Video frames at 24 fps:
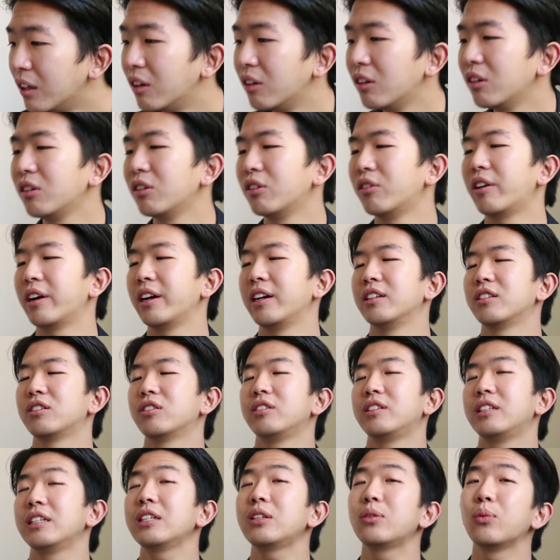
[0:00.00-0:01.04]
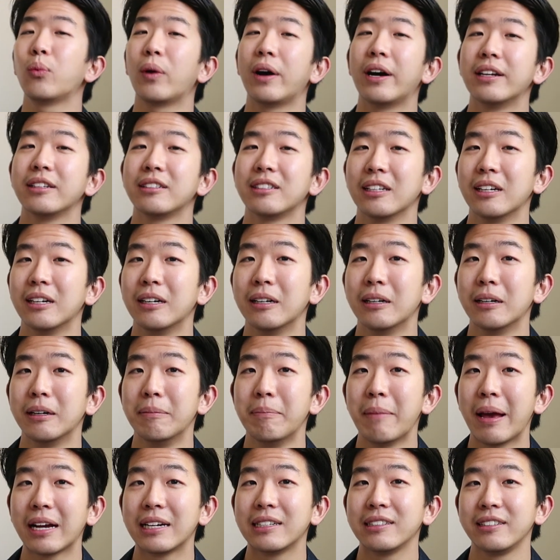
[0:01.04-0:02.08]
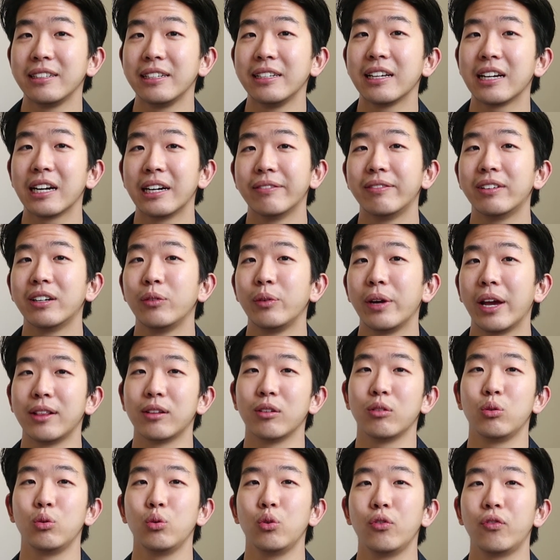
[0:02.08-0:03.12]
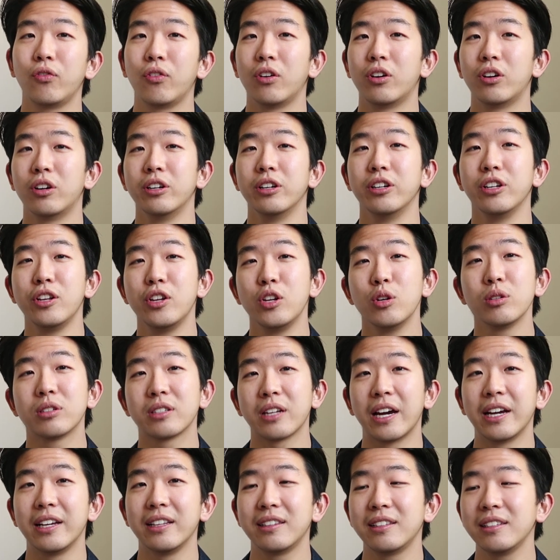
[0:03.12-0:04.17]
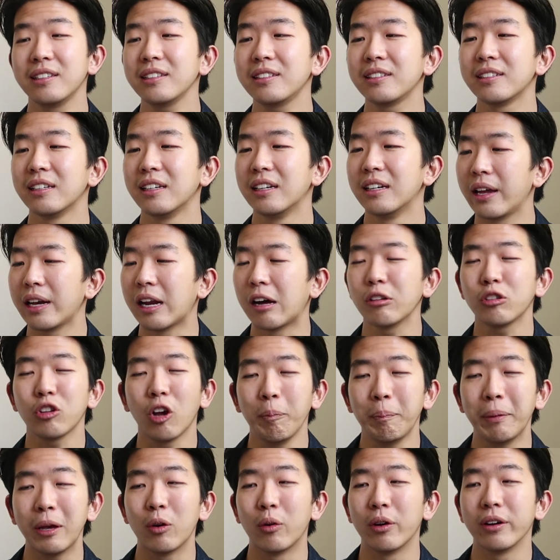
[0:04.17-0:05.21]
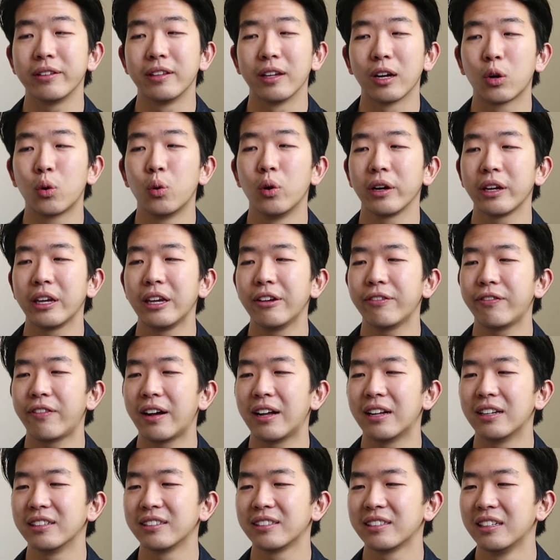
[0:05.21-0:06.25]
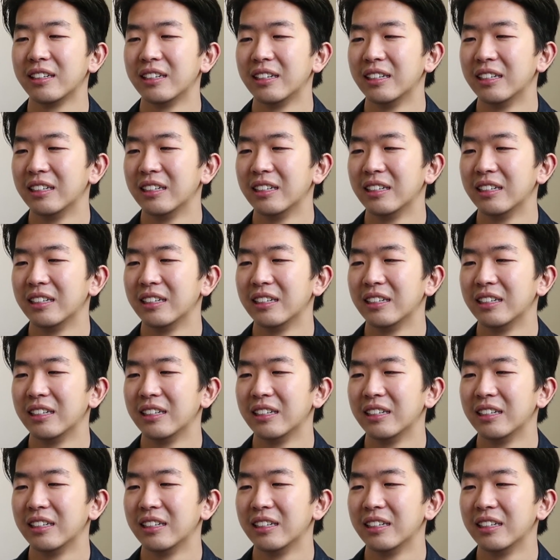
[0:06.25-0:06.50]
Alright, so this was a magazine cover we had to do for New Scientist, and our topic was the quirky files.